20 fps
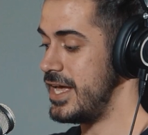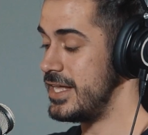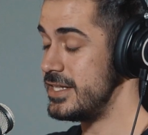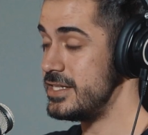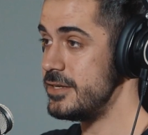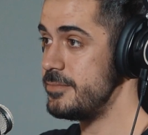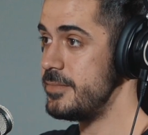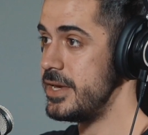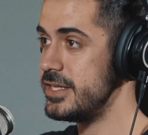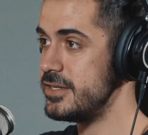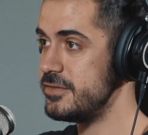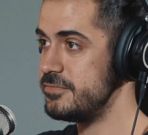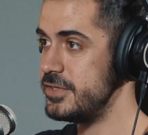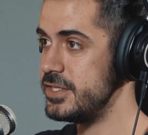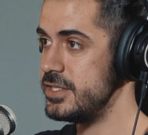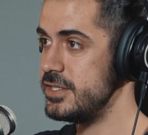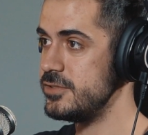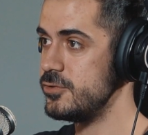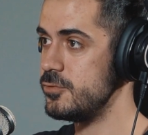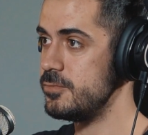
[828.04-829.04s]
Andy made a
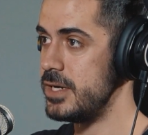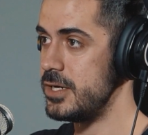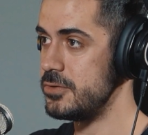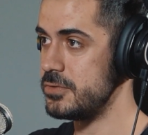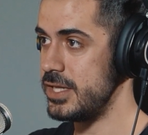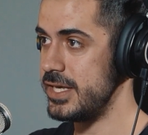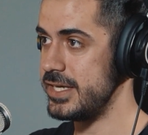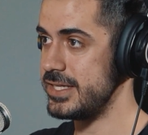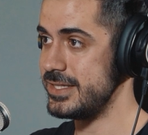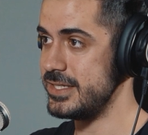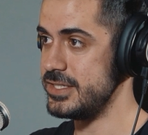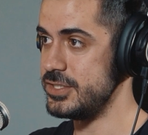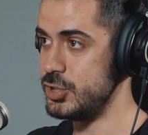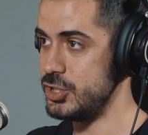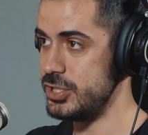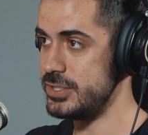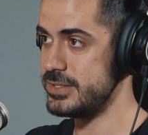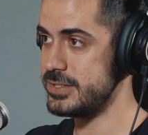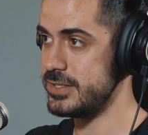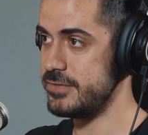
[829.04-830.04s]
video about like the
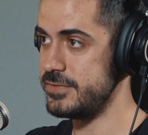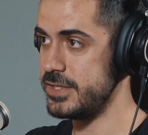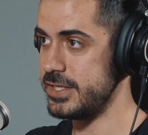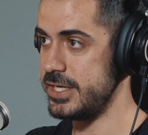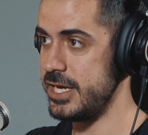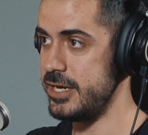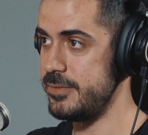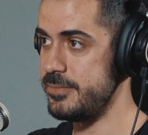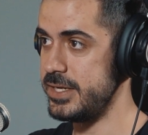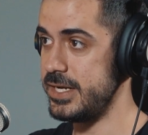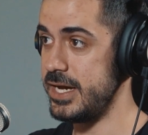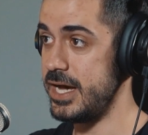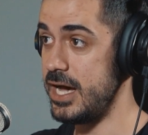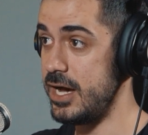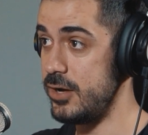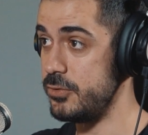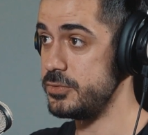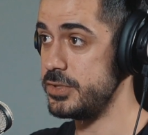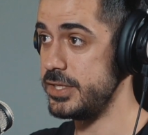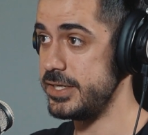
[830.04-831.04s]
gist of the game and
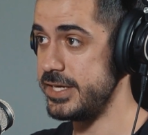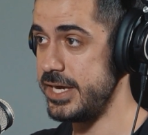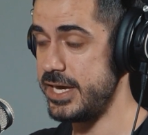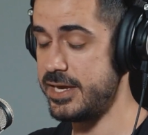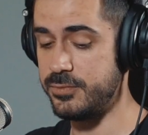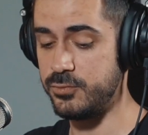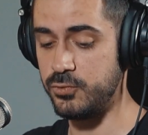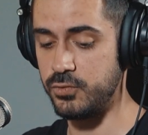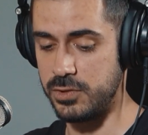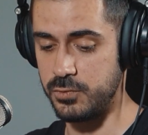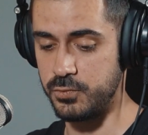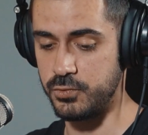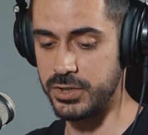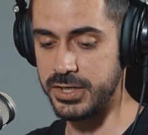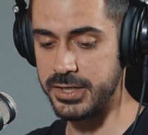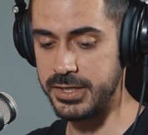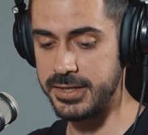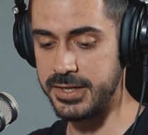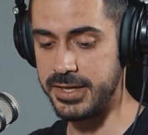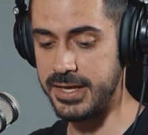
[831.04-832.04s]
how the game will
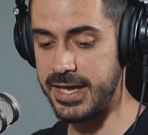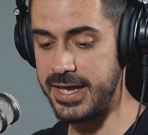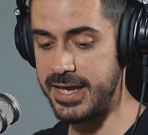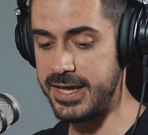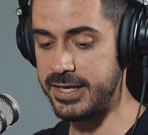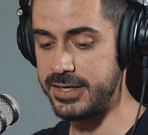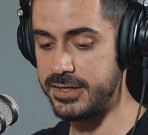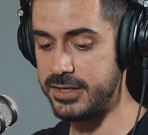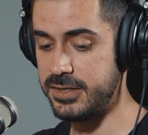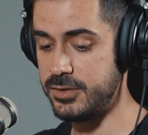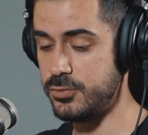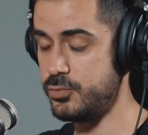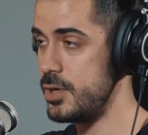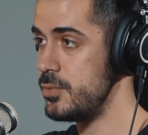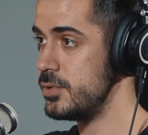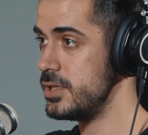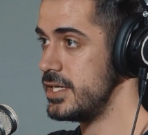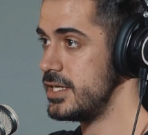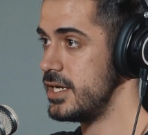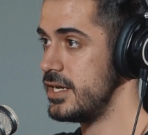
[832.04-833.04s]
work. And we
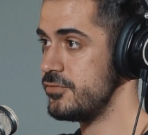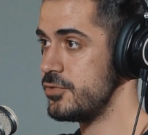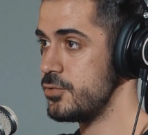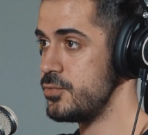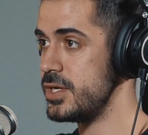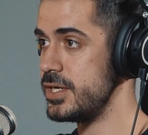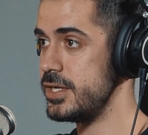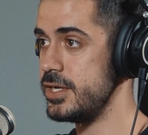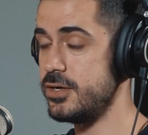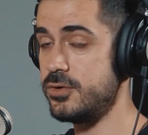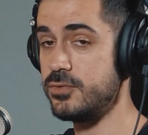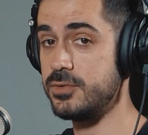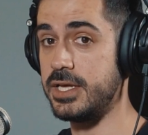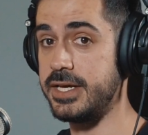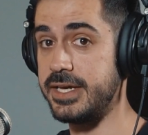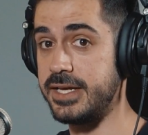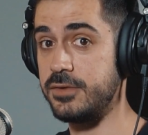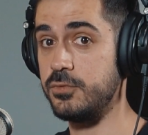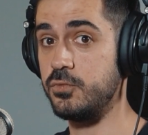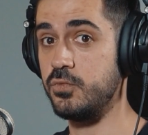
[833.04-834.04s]
will let everyone know
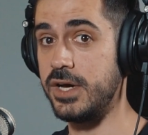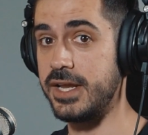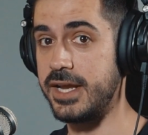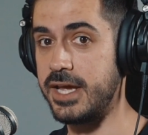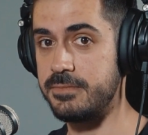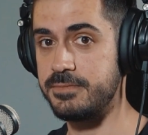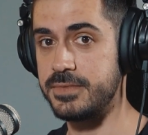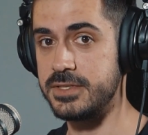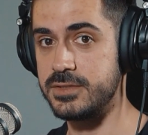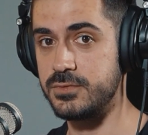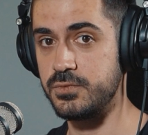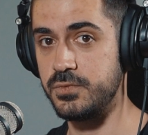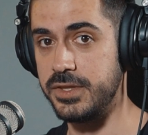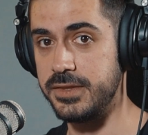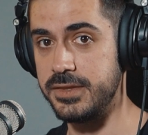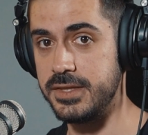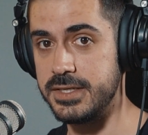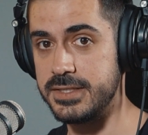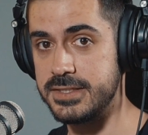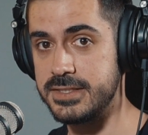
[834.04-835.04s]
like what happens
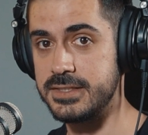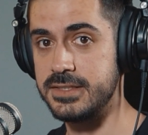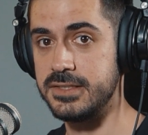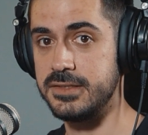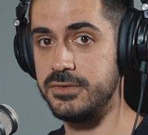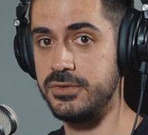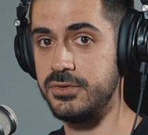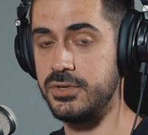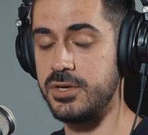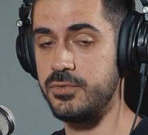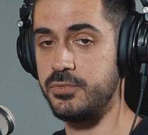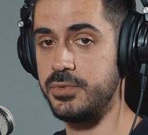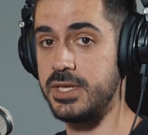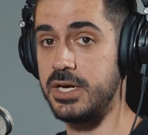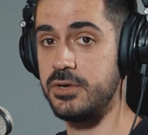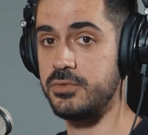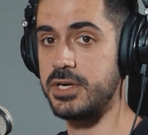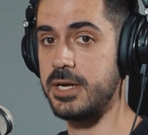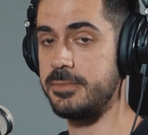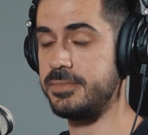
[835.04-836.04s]
with this, you know, with
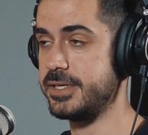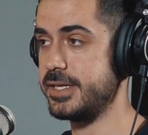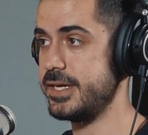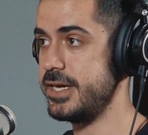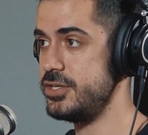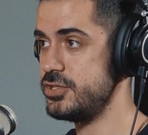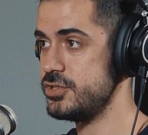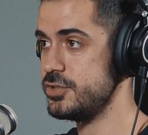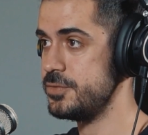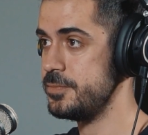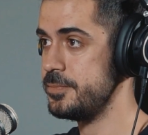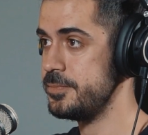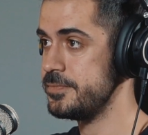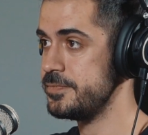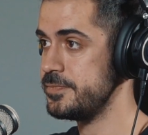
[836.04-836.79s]
our application.